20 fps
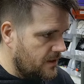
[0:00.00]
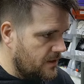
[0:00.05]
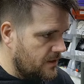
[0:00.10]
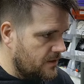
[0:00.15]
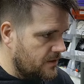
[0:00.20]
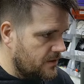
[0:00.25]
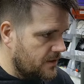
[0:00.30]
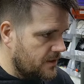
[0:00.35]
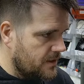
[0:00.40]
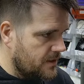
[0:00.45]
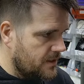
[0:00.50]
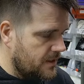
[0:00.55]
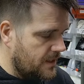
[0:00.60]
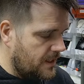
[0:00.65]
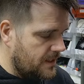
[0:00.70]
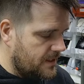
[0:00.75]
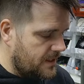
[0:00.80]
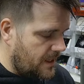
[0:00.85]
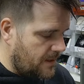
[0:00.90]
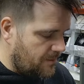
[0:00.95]
So you can see
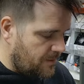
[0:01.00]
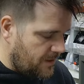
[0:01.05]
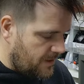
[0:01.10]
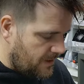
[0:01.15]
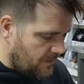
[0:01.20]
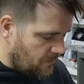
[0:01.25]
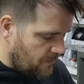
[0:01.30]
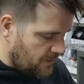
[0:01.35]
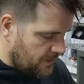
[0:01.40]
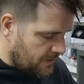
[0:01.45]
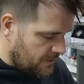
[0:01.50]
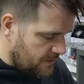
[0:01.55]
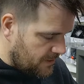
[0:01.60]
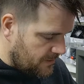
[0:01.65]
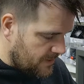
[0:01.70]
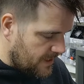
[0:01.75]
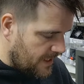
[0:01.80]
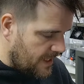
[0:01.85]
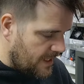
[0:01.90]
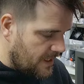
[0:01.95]
that tip. And then what I do
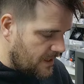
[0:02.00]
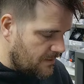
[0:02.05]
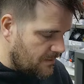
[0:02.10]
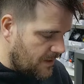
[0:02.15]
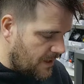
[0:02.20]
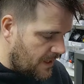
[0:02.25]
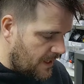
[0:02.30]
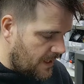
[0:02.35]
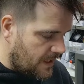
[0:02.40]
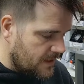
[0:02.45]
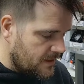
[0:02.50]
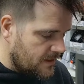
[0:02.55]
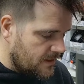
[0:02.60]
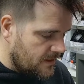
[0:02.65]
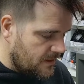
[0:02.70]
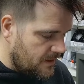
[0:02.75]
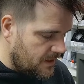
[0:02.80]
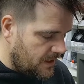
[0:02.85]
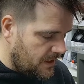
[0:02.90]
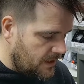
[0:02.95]
is aim at
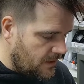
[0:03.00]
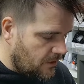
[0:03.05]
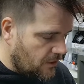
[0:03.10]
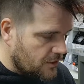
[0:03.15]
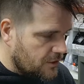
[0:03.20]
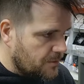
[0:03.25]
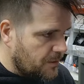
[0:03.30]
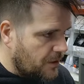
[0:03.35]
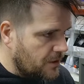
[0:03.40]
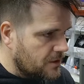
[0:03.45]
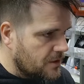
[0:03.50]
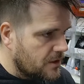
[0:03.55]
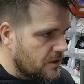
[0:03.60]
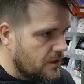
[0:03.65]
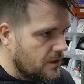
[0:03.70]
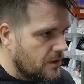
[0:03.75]
the hotspot,